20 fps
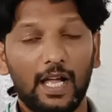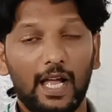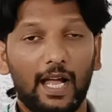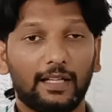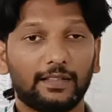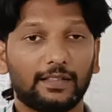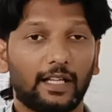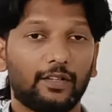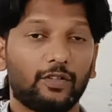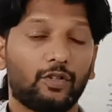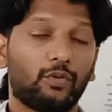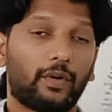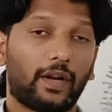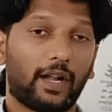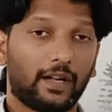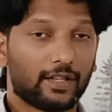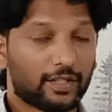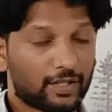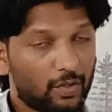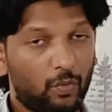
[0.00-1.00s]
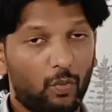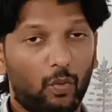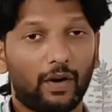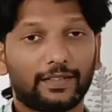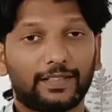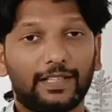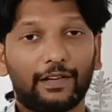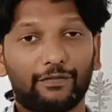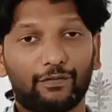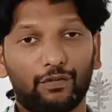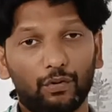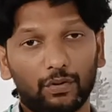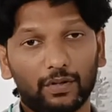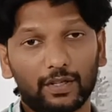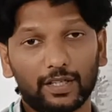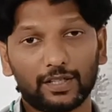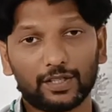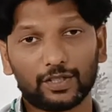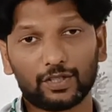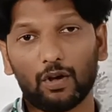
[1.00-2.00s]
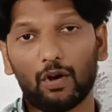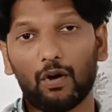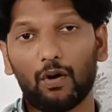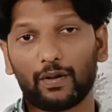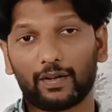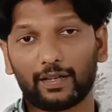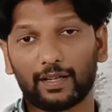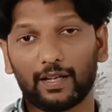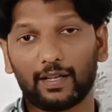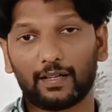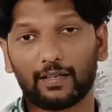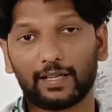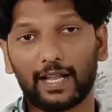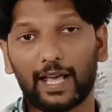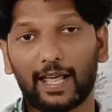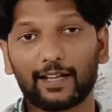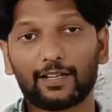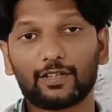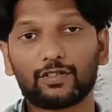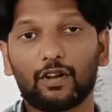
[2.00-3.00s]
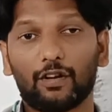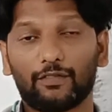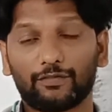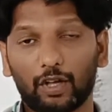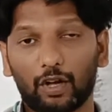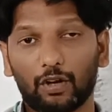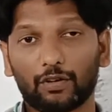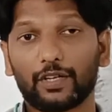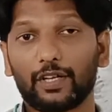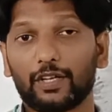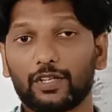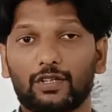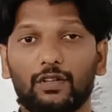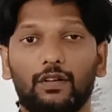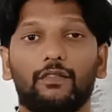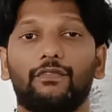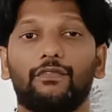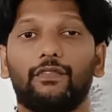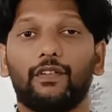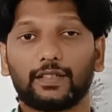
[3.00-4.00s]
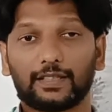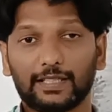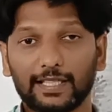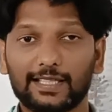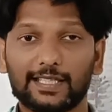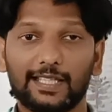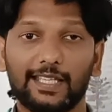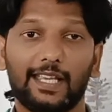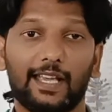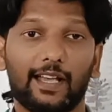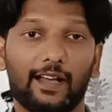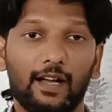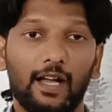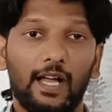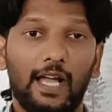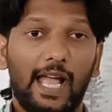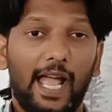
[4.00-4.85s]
and then you would understand what their focus or direction of the organization for this year.